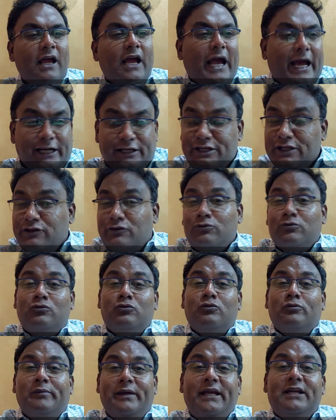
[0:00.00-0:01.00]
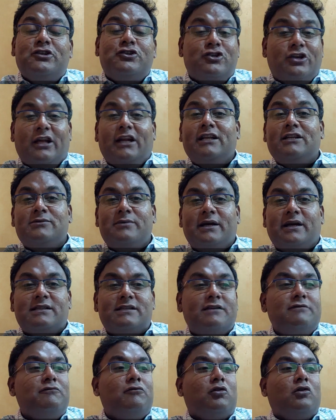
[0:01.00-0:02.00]
And she threw me a challenge by
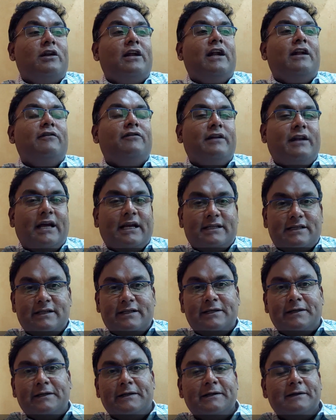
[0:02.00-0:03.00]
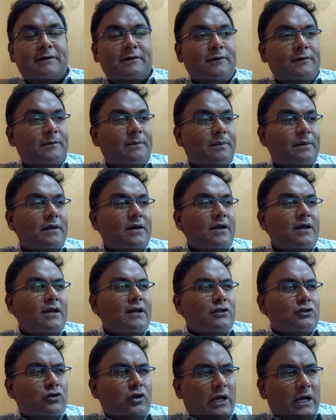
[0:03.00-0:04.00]
asking, what kind of an accident?
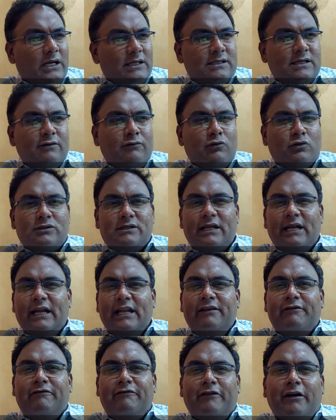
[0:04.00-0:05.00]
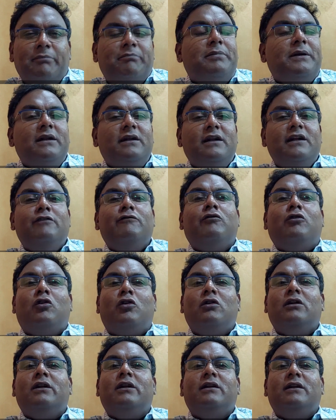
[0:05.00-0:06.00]
So he asked her, was there any weapon
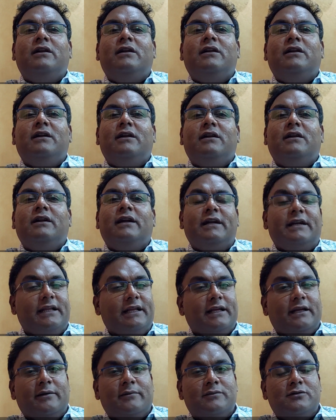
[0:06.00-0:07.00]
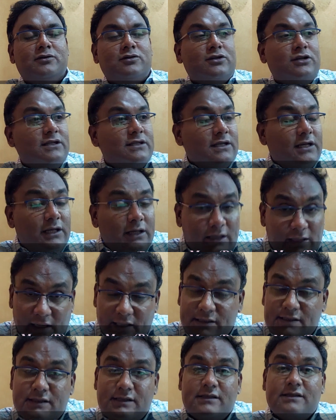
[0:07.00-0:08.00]
involved in hitting him? So she said,
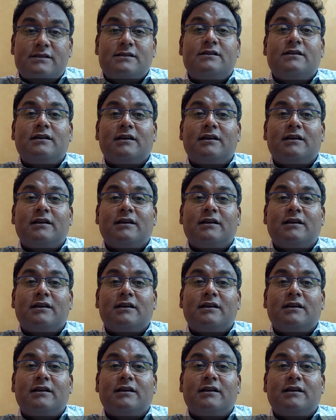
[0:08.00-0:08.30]
yes.